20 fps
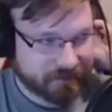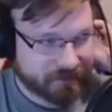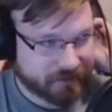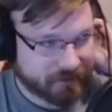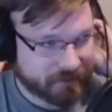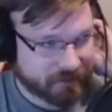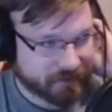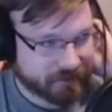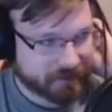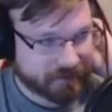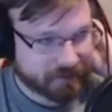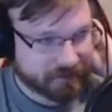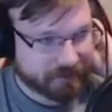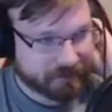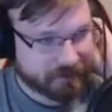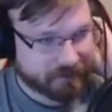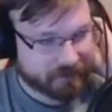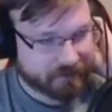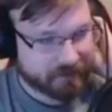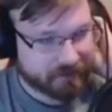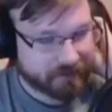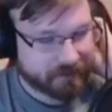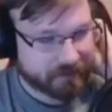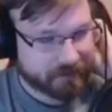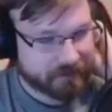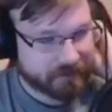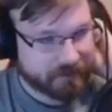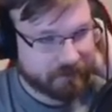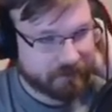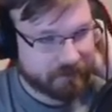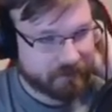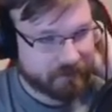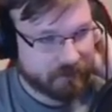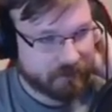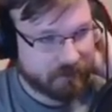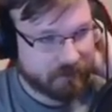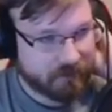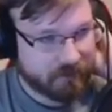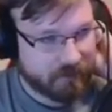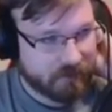
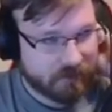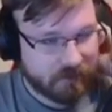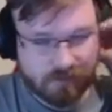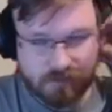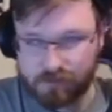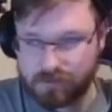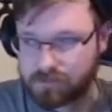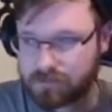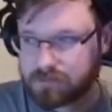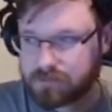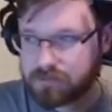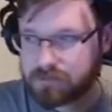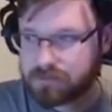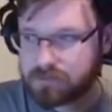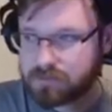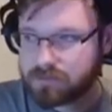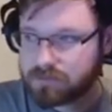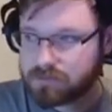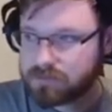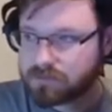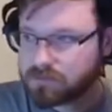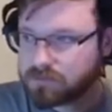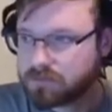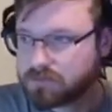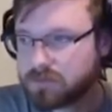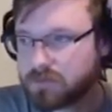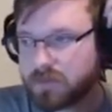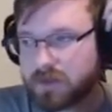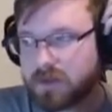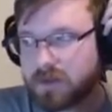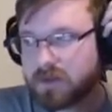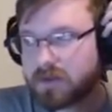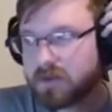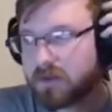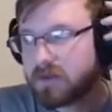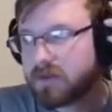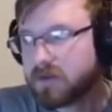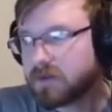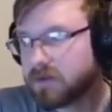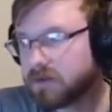
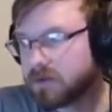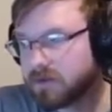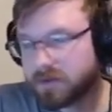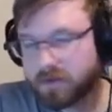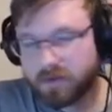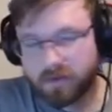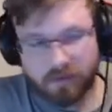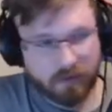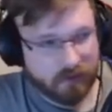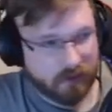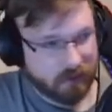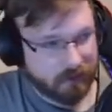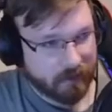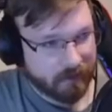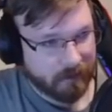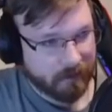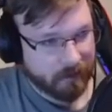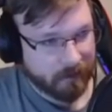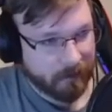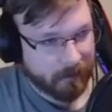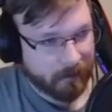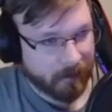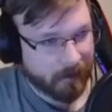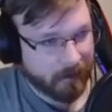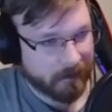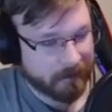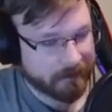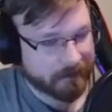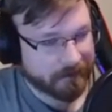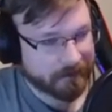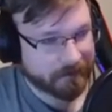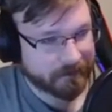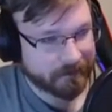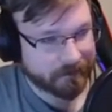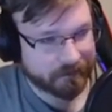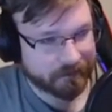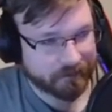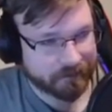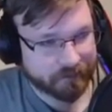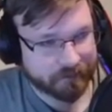
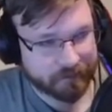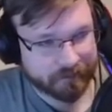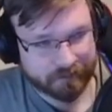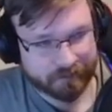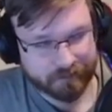(silence)